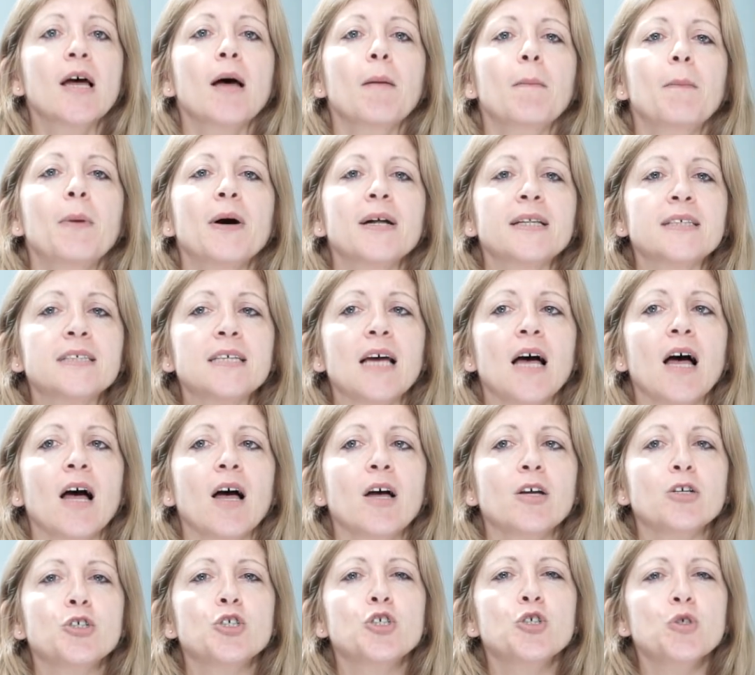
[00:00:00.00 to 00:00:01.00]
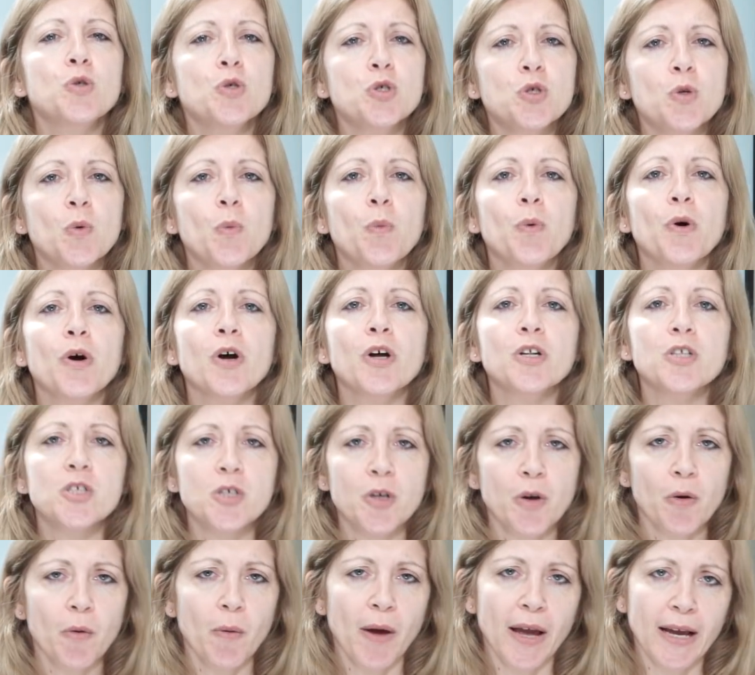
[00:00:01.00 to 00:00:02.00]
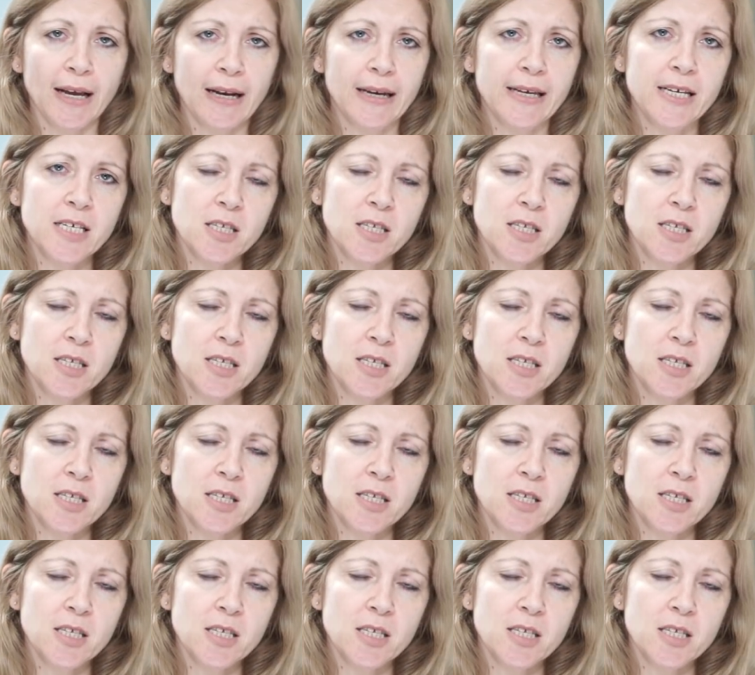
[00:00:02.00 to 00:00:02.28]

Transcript: but choose the words correctly,